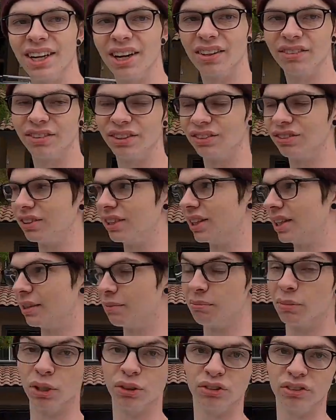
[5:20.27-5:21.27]
Obviously, like
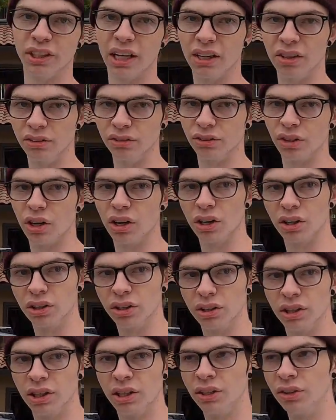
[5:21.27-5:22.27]
most sounds
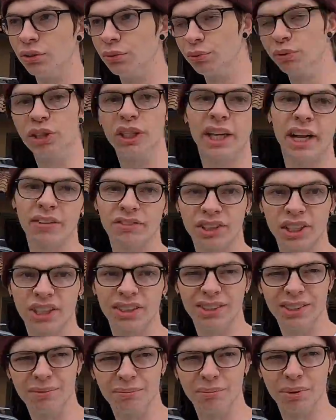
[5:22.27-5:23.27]
are, you really have to
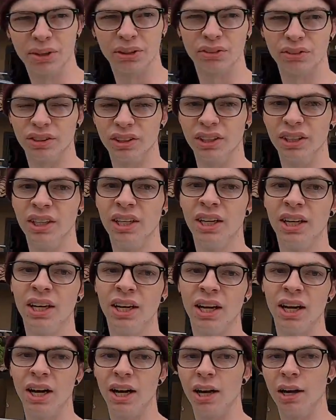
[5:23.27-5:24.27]
hear it in person.
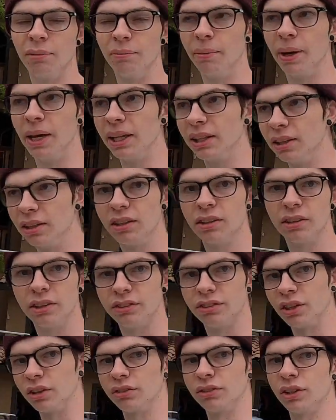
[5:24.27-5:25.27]
It literally
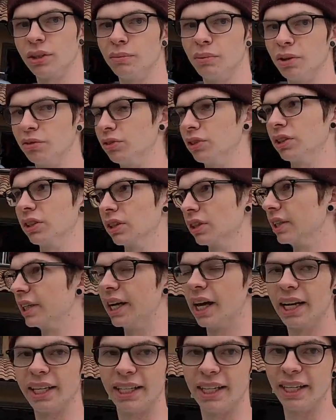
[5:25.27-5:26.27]
sounds like a muffler. Literally,
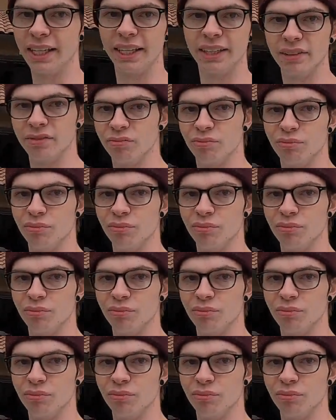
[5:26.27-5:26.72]
I can't.